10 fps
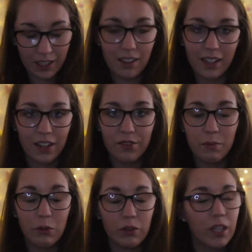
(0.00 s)
it like
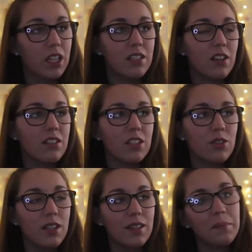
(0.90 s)
every morning and dancing
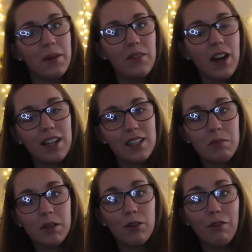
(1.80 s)
to it in the mirror, and it's
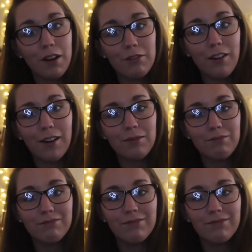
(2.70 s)
been great fun,